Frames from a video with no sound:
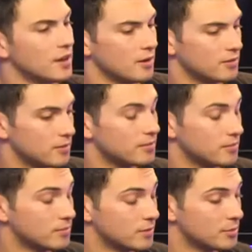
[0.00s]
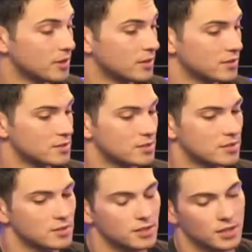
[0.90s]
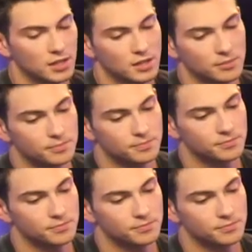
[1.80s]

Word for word: aired the beginning of this year. Um,